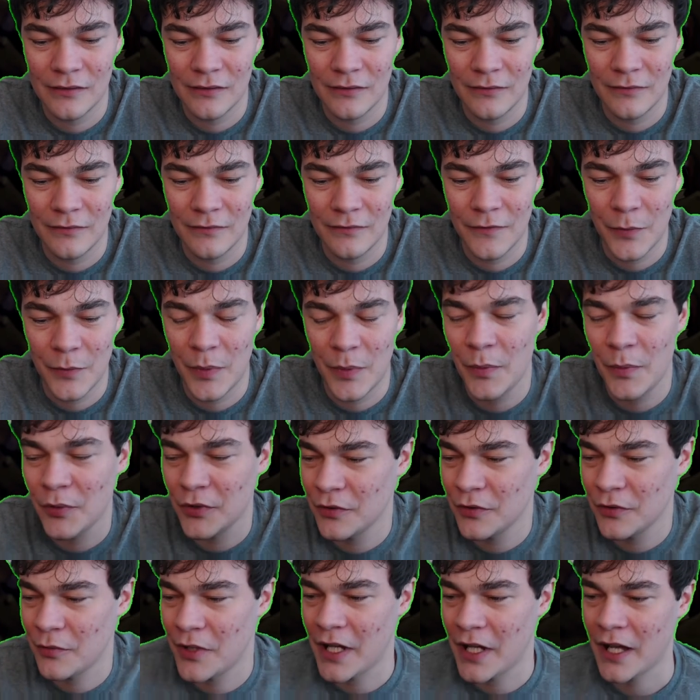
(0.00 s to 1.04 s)
for people
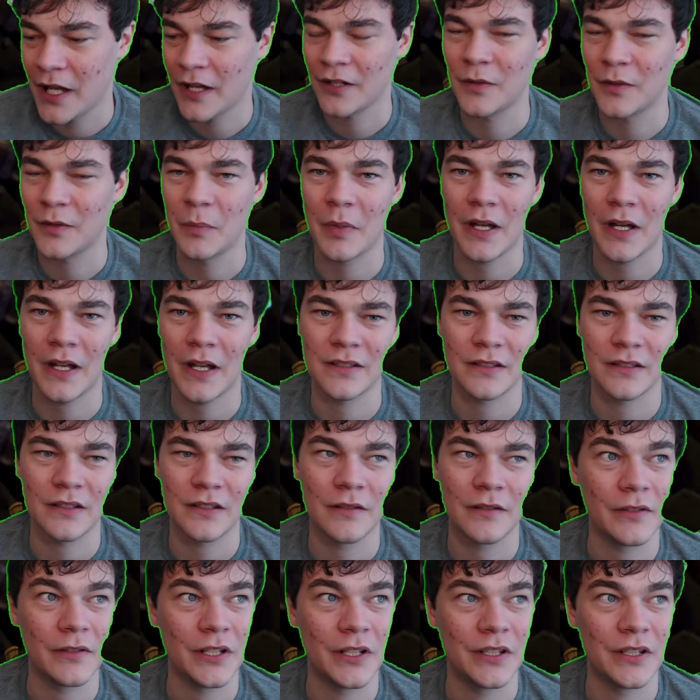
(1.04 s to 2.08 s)
to react
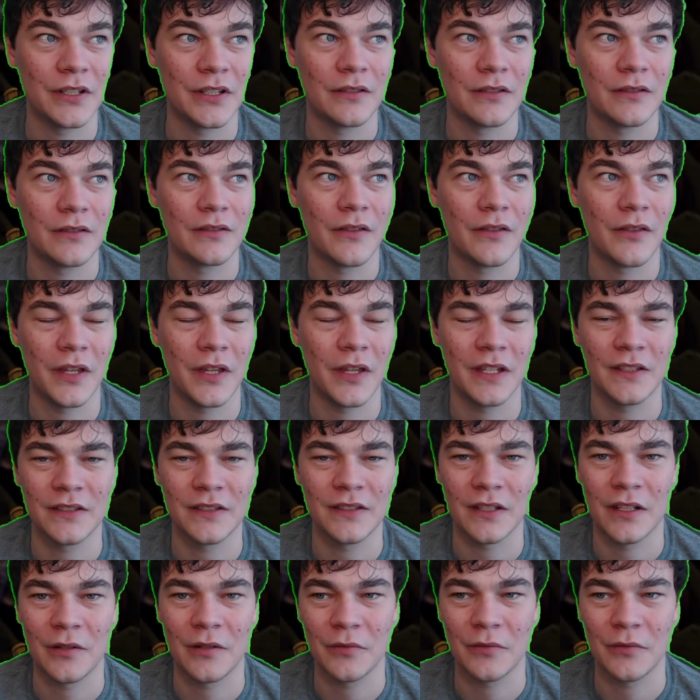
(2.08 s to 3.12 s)
positively to things that I was